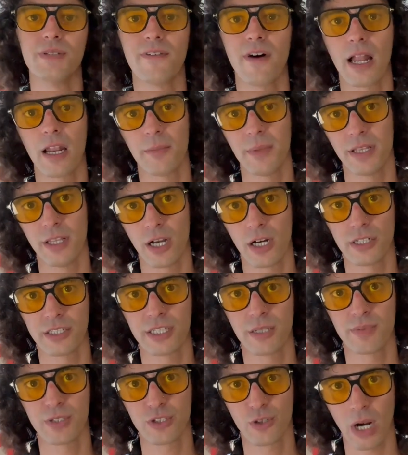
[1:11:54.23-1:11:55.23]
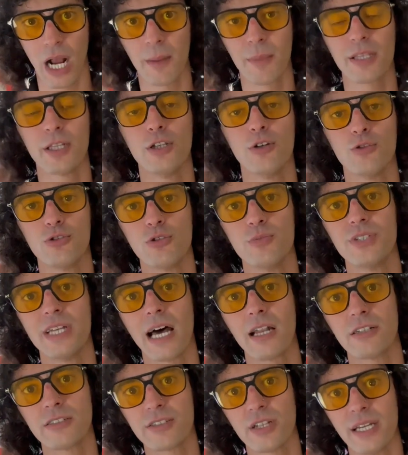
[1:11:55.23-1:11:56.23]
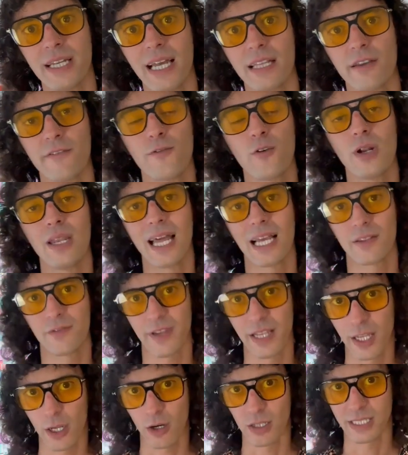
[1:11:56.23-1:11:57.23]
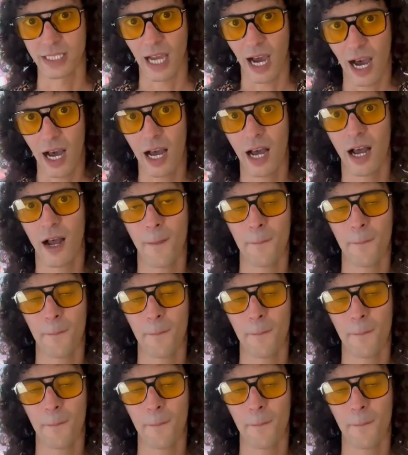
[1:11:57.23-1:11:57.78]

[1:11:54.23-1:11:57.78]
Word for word: Follow me there. Subscribe on the YouTube channel so you get the full-length videos, yeah?